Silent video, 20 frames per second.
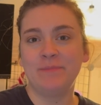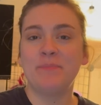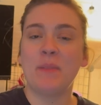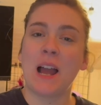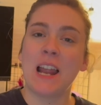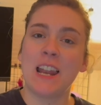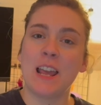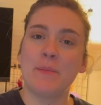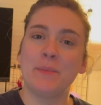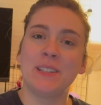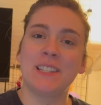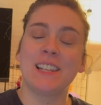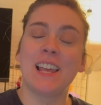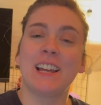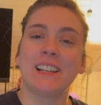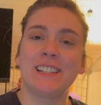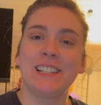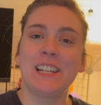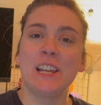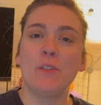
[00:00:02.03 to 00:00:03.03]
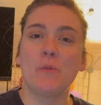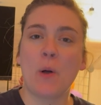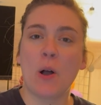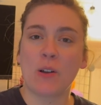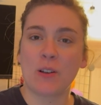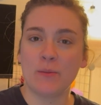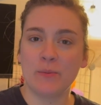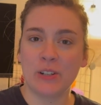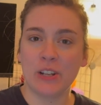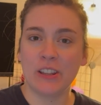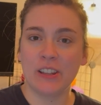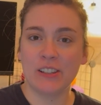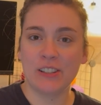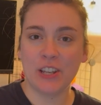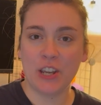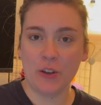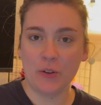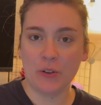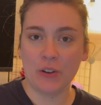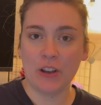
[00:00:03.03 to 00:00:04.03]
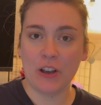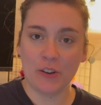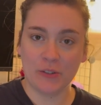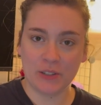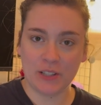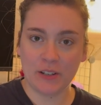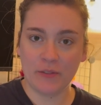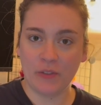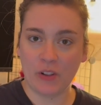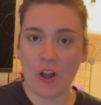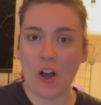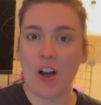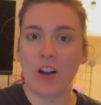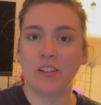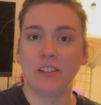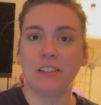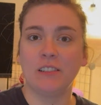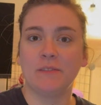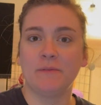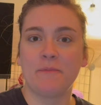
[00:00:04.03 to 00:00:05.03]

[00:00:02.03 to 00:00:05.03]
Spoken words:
My name is Lexi and welcome to this cute and cozy vlog.